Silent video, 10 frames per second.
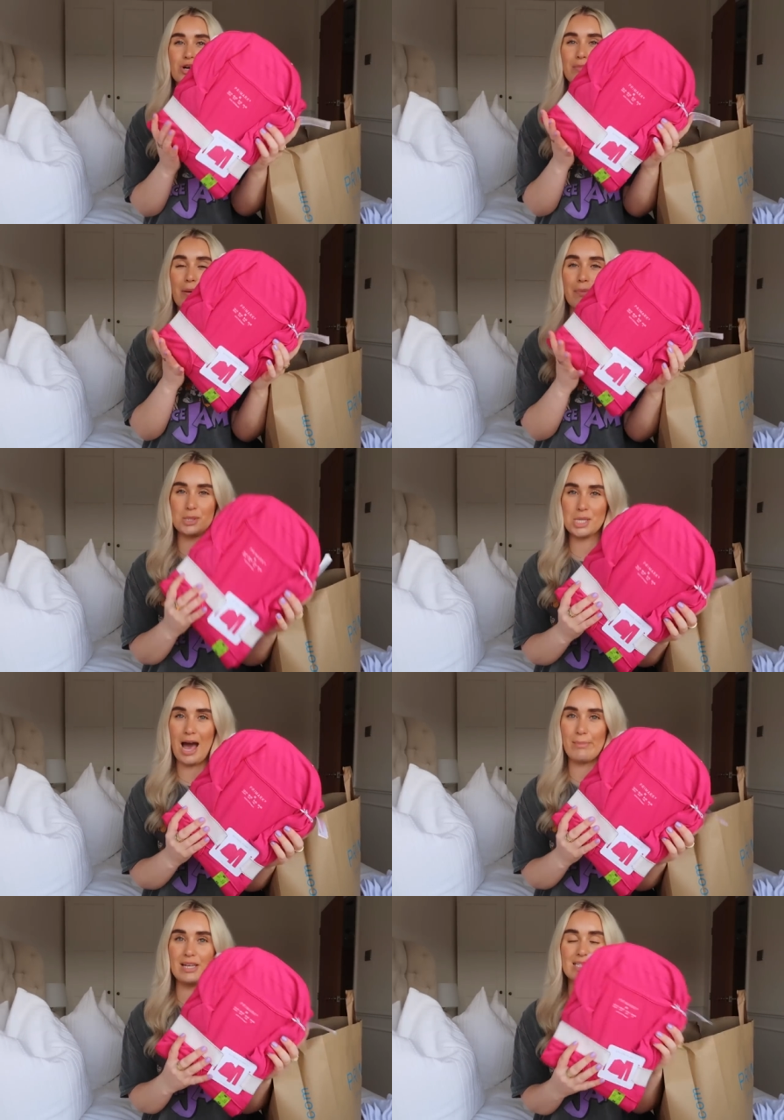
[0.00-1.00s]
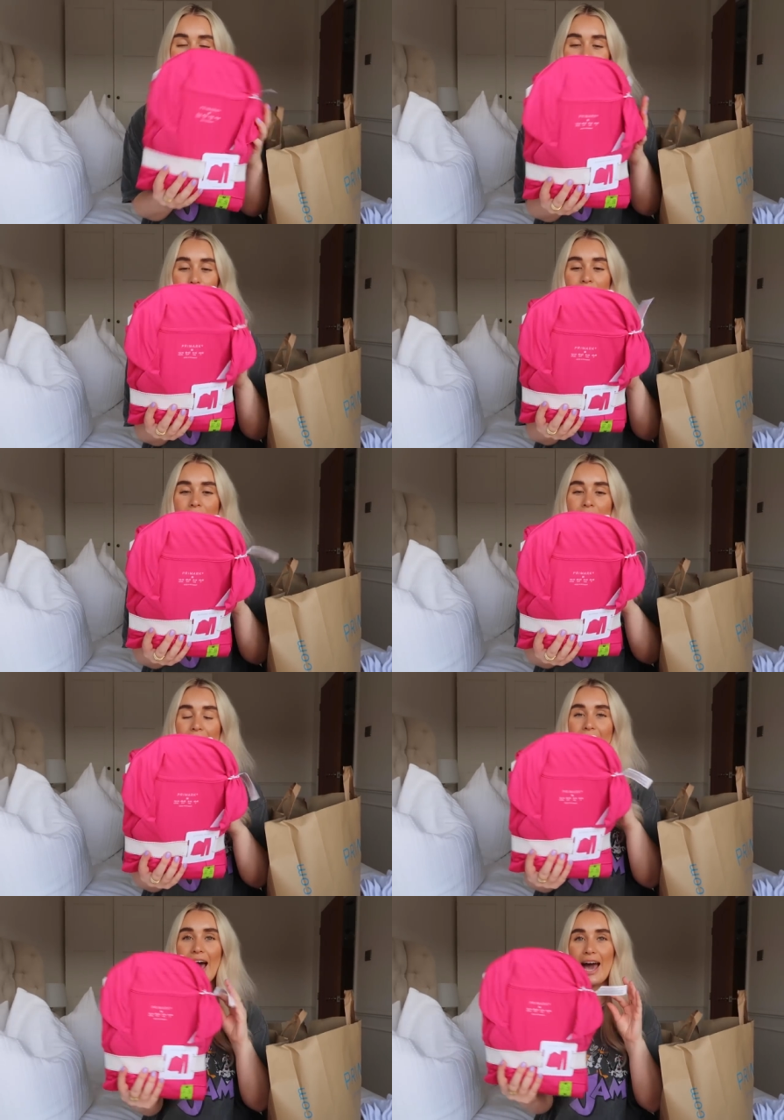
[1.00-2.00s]
some pajamas now
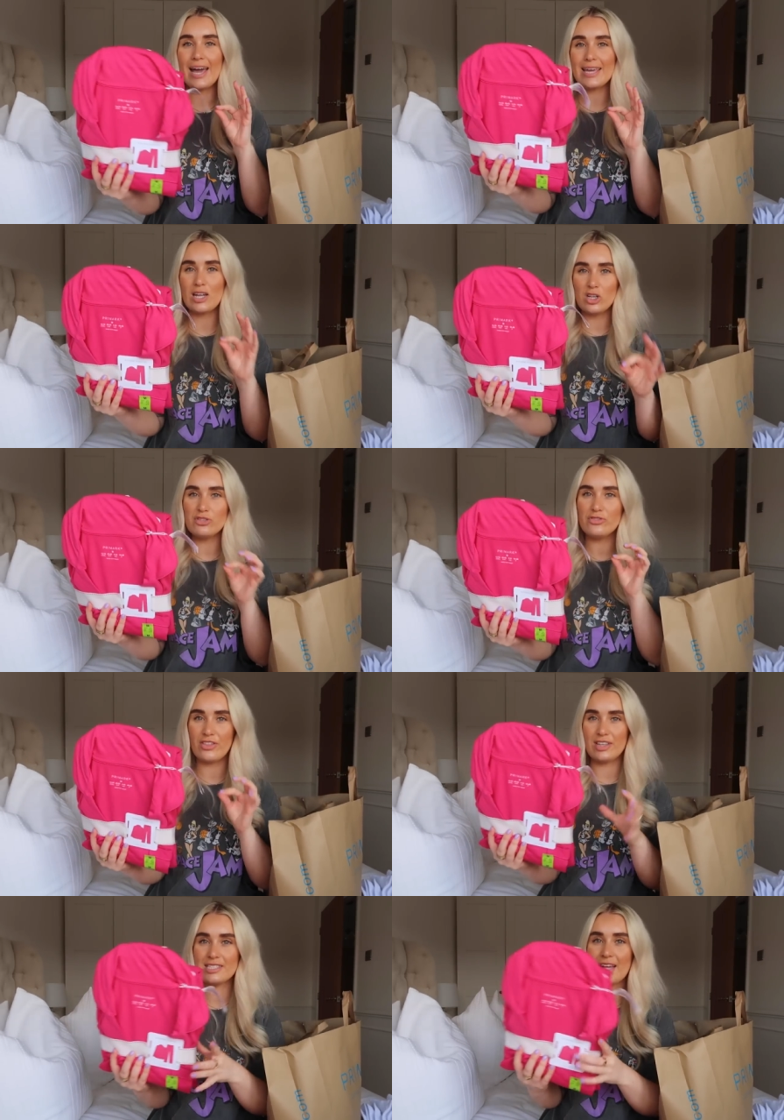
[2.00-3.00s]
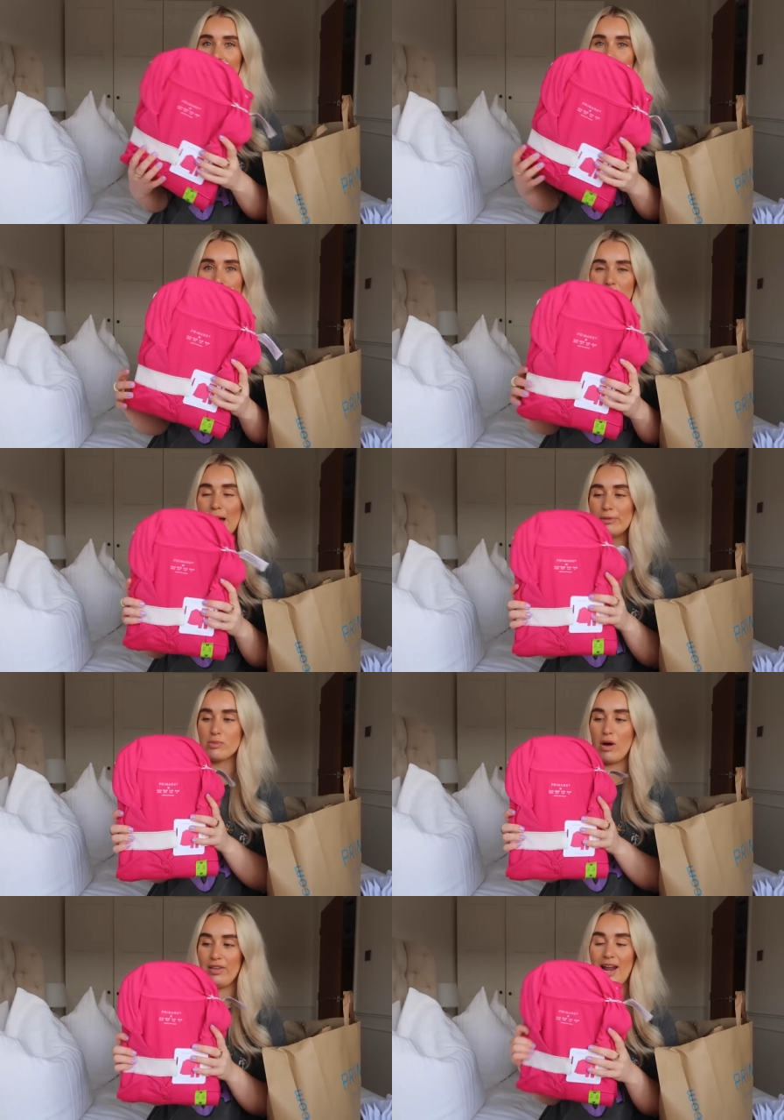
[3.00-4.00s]
I love this style of
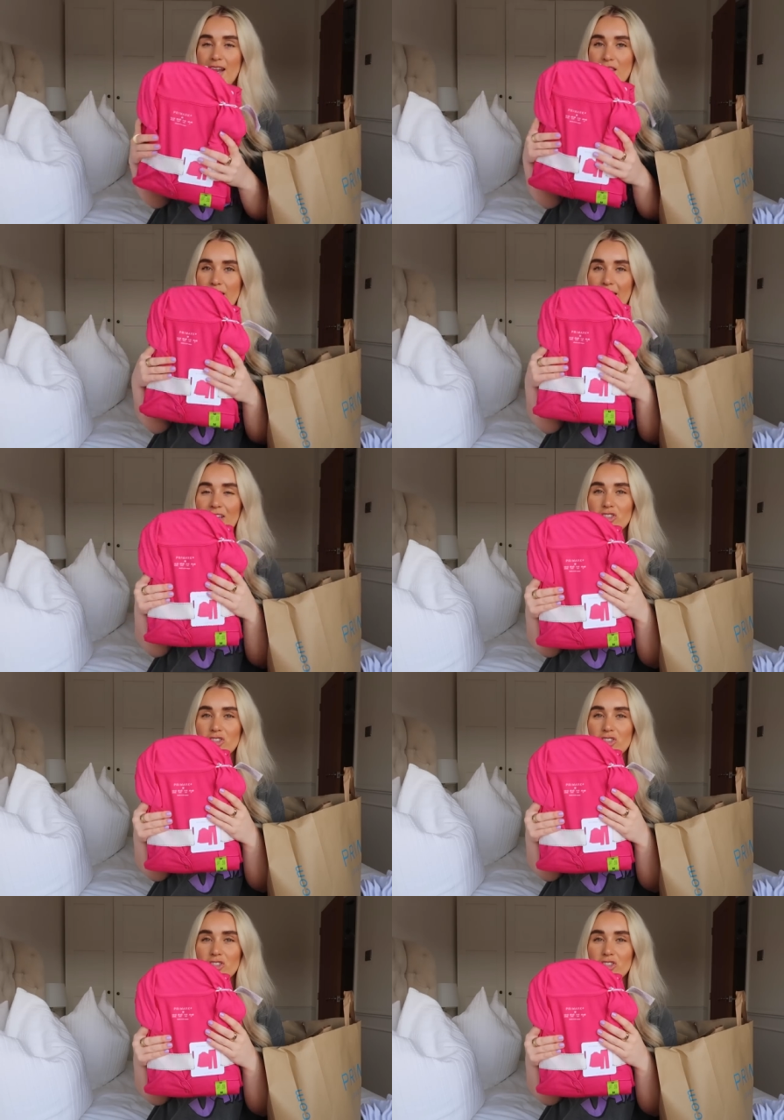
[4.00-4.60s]
pyjamas more than anything.